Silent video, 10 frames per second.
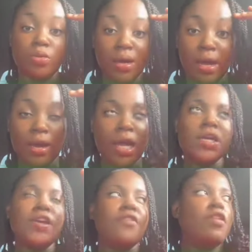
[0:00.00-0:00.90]
at me too
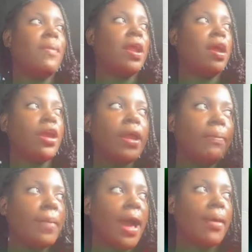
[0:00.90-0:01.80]
long. If the man
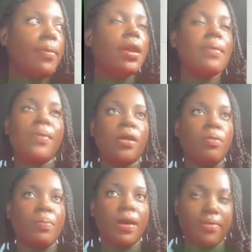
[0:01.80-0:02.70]
are reading Bible,
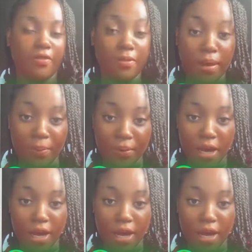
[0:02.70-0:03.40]
he might look at me. If I